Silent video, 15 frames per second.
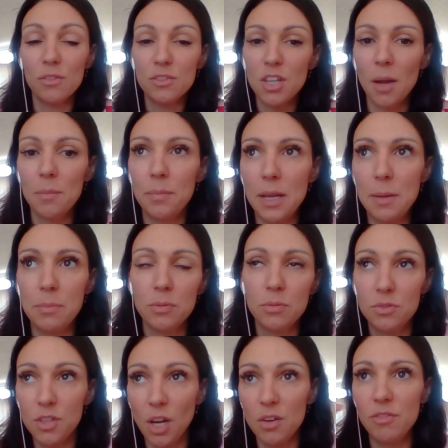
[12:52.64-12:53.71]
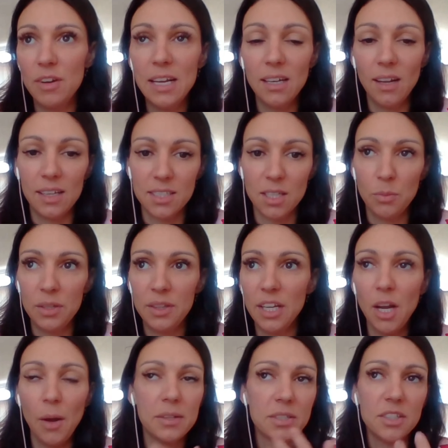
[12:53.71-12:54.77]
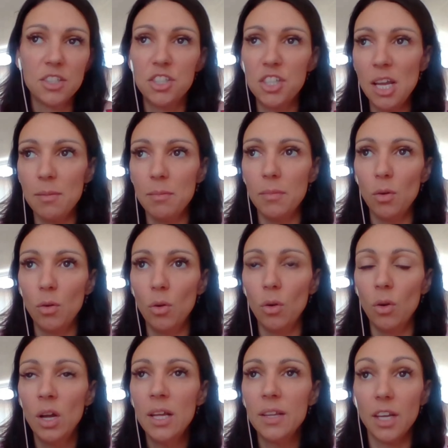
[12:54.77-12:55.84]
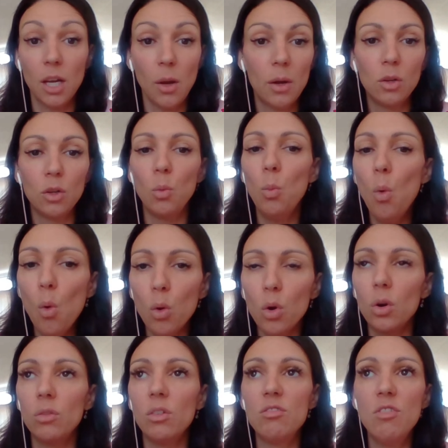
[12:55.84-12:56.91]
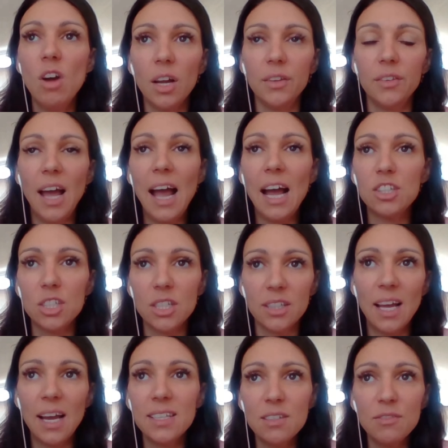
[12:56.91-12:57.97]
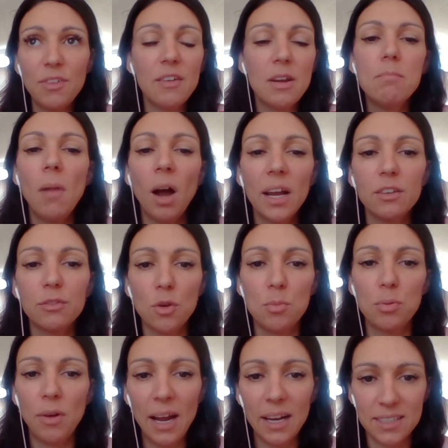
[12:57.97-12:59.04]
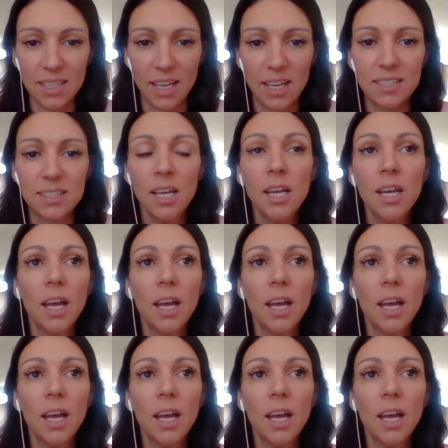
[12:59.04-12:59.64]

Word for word: of time, people don't realize that when they're going to the gym or they're going on a walk or a run, that actually that is a very mindful practice.